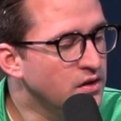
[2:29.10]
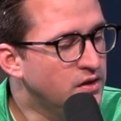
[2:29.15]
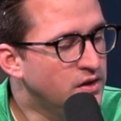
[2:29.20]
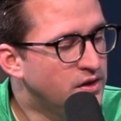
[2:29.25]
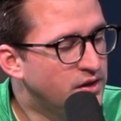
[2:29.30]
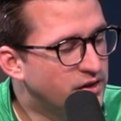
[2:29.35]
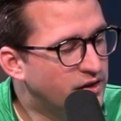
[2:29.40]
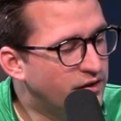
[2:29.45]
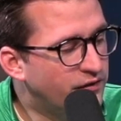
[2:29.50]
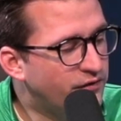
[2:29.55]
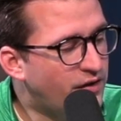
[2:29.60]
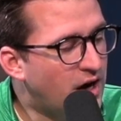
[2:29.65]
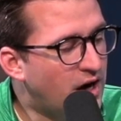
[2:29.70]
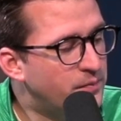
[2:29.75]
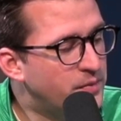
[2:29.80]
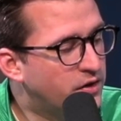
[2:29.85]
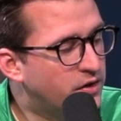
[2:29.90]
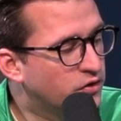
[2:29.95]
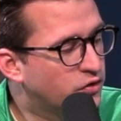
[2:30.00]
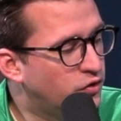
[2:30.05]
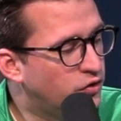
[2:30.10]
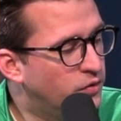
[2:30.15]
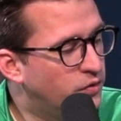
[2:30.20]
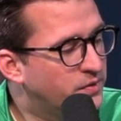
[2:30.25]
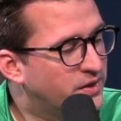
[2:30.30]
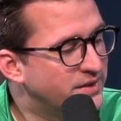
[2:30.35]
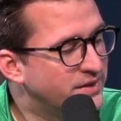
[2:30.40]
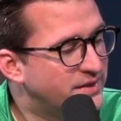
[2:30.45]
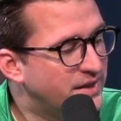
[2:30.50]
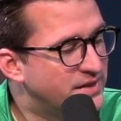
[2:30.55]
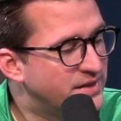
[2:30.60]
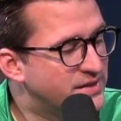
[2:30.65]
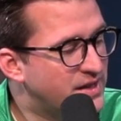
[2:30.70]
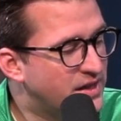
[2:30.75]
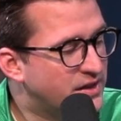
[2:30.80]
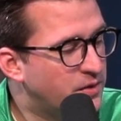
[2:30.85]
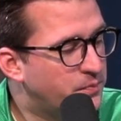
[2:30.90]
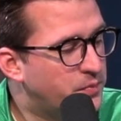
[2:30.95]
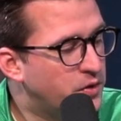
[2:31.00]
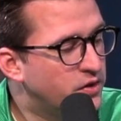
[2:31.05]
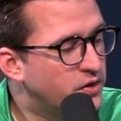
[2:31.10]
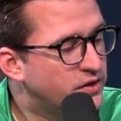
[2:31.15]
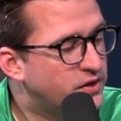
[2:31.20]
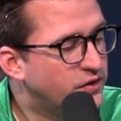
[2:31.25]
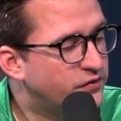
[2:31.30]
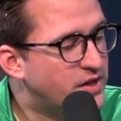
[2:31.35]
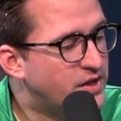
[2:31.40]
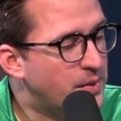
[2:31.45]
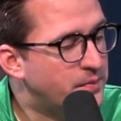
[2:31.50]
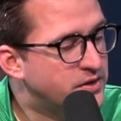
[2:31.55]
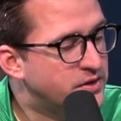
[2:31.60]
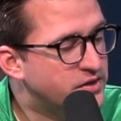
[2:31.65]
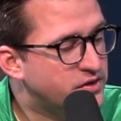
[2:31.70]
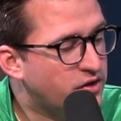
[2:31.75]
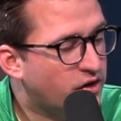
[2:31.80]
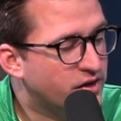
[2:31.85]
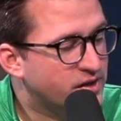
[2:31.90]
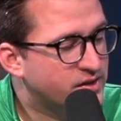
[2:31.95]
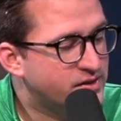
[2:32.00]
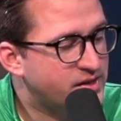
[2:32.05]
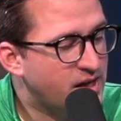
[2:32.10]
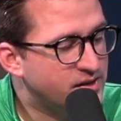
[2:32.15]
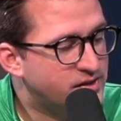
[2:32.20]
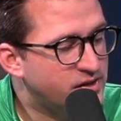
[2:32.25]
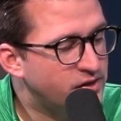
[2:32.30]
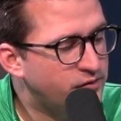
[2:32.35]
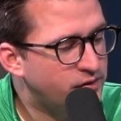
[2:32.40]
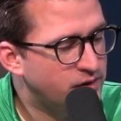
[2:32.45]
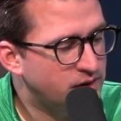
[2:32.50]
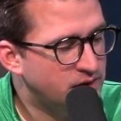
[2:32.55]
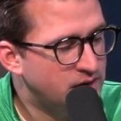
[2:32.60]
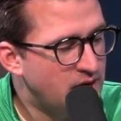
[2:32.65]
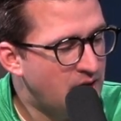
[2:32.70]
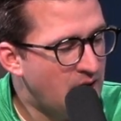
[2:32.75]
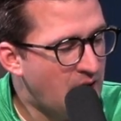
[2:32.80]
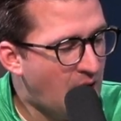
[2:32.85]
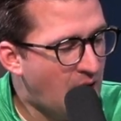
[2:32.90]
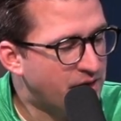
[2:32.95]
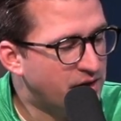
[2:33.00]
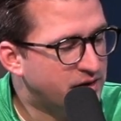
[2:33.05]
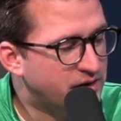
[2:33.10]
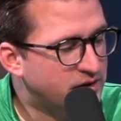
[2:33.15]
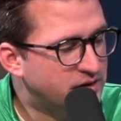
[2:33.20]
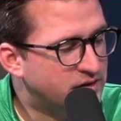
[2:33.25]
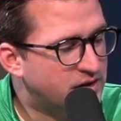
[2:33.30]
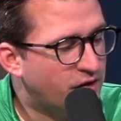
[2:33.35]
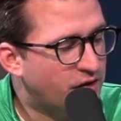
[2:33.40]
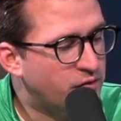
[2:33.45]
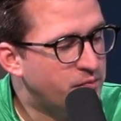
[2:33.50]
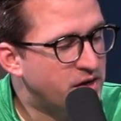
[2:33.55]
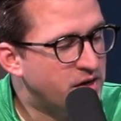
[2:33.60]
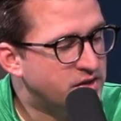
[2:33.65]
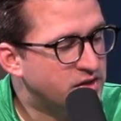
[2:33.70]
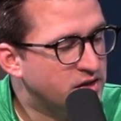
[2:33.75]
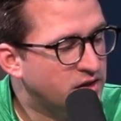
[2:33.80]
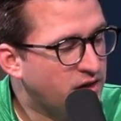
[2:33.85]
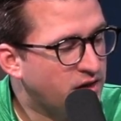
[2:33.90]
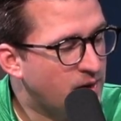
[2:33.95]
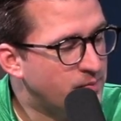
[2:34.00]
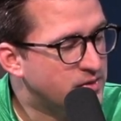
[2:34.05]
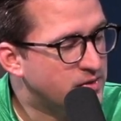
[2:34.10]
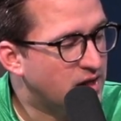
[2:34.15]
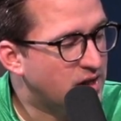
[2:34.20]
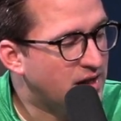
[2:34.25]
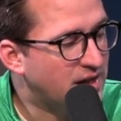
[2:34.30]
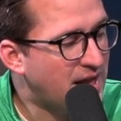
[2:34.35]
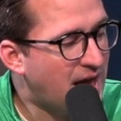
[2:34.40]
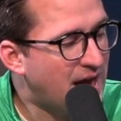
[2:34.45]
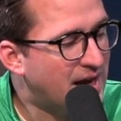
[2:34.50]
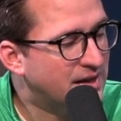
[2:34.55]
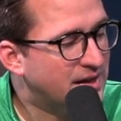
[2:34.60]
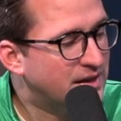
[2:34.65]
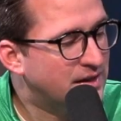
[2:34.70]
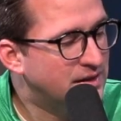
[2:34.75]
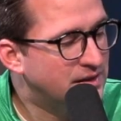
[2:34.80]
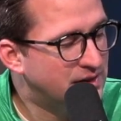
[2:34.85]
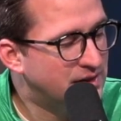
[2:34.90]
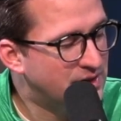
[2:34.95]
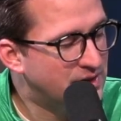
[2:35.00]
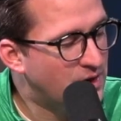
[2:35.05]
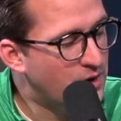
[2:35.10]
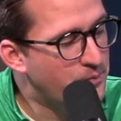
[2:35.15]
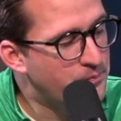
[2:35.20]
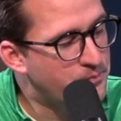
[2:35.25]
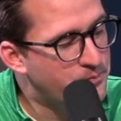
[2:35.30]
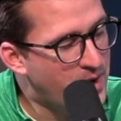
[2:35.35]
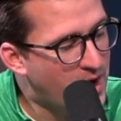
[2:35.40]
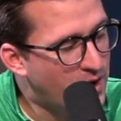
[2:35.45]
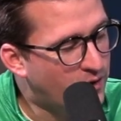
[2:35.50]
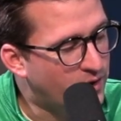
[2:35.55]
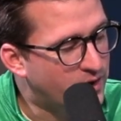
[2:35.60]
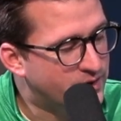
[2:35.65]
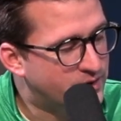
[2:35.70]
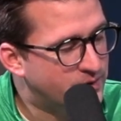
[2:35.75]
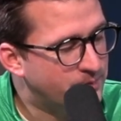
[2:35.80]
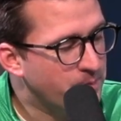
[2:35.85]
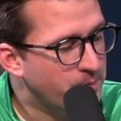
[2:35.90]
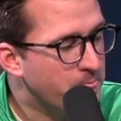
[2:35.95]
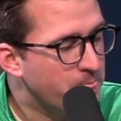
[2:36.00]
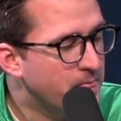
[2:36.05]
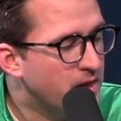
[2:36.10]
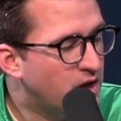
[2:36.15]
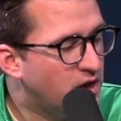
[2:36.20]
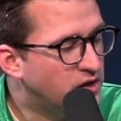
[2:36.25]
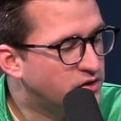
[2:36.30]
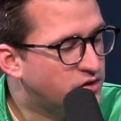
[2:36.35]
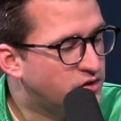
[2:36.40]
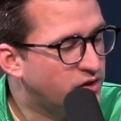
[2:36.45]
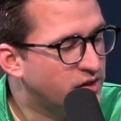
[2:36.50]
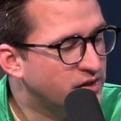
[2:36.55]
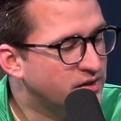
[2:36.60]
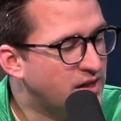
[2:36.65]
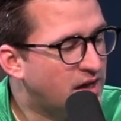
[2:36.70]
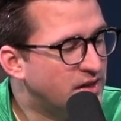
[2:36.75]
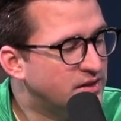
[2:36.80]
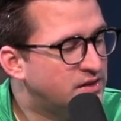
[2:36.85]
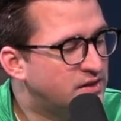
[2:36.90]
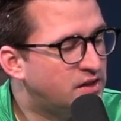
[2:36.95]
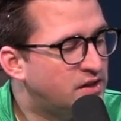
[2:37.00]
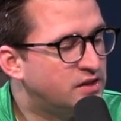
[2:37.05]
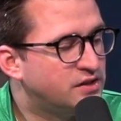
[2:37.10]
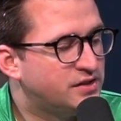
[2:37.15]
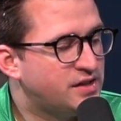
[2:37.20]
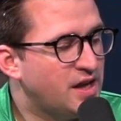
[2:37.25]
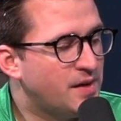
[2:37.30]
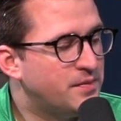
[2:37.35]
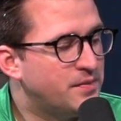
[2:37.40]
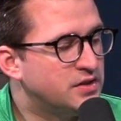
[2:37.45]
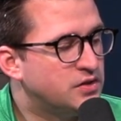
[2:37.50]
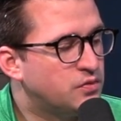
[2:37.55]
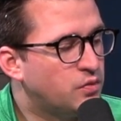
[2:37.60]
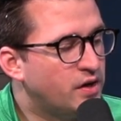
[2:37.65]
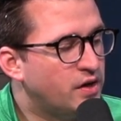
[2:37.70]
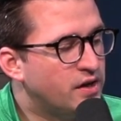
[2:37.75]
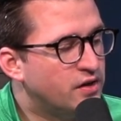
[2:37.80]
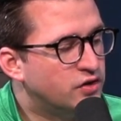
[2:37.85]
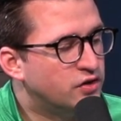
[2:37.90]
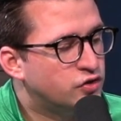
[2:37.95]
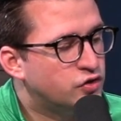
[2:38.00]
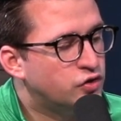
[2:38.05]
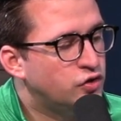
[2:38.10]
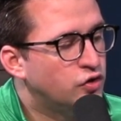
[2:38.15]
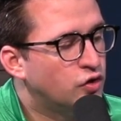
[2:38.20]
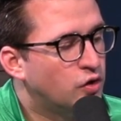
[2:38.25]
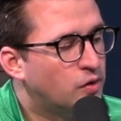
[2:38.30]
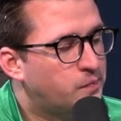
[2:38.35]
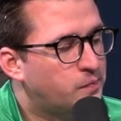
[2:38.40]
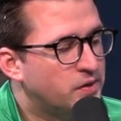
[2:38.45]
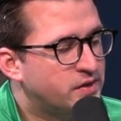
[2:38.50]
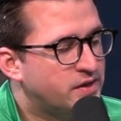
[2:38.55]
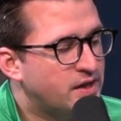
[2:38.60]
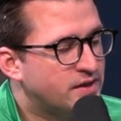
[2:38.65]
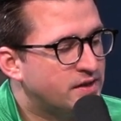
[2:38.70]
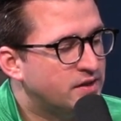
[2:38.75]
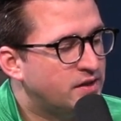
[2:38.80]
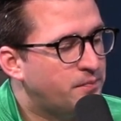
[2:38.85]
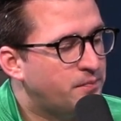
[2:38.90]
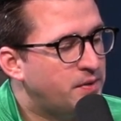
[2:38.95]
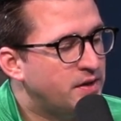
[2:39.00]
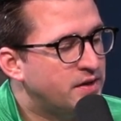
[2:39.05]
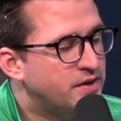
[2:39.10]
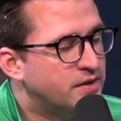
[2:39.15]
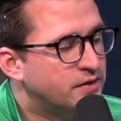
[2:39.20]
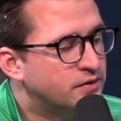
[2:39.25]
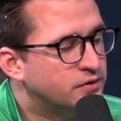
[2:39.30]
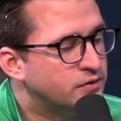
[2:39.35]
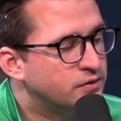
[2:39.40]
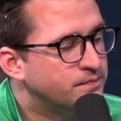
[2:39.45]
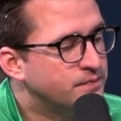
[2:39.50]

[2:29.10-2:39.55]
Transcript: The environmental group contends that the punitive damages are excessive and that the defamation claims lack merit, asserting that their statements were either true or protected opinions.